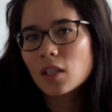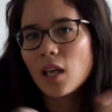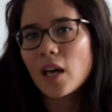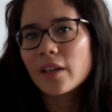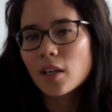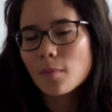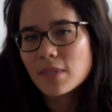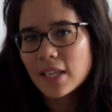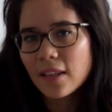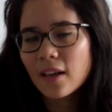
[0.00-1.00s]
collide and come
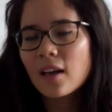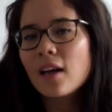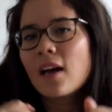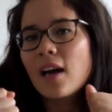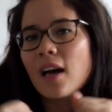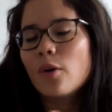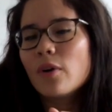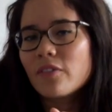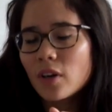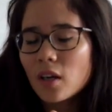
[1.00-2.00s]
together.
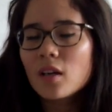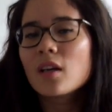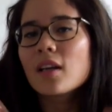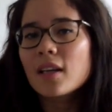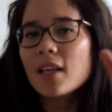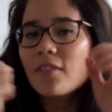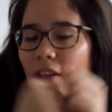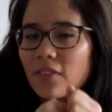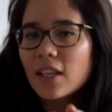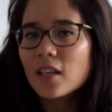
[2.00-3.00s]
However, even
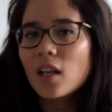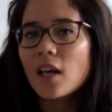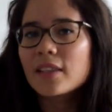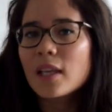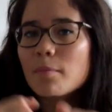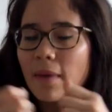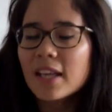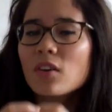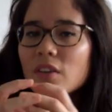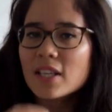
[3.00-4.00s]
if they collide, they
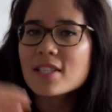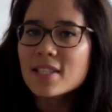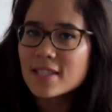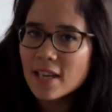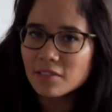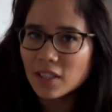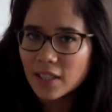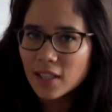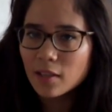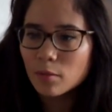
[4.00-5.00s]
may not
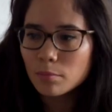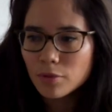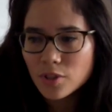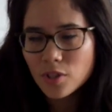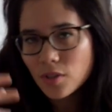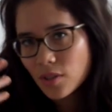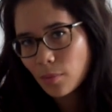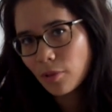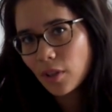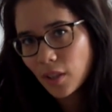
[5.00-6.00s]
necessarily produce
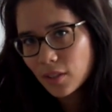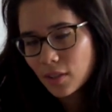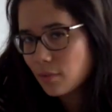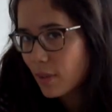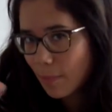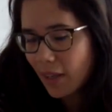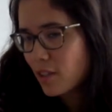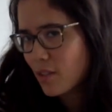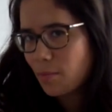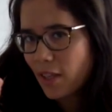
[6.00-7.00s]
the product. It may
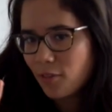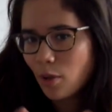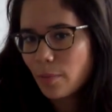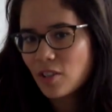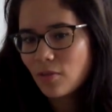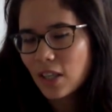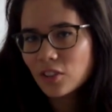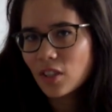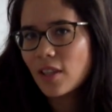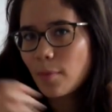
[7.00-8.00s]
just be a rubbish
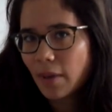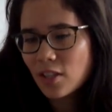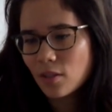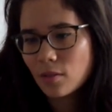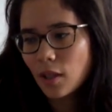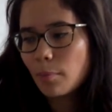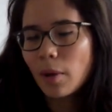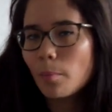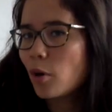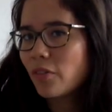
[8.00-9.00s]
reaction and they may just like
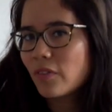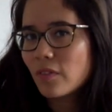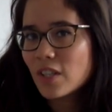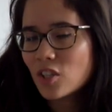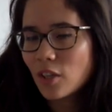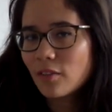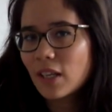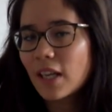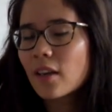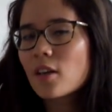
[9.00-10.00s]
bump off of each other
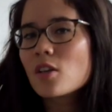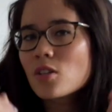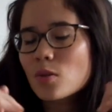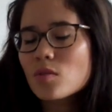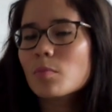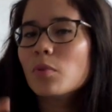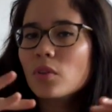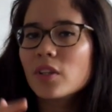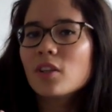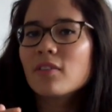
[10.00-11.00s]
again. So it's
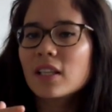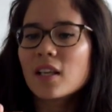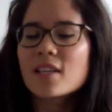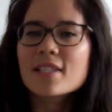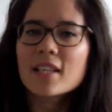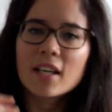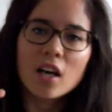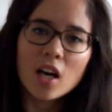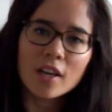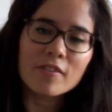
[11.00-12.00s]
important that you realise that a
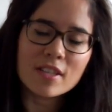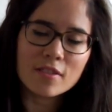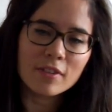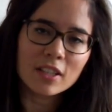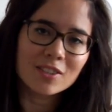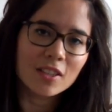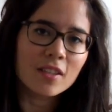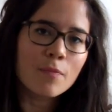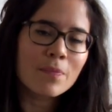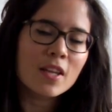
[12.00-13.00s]
high rate of reaction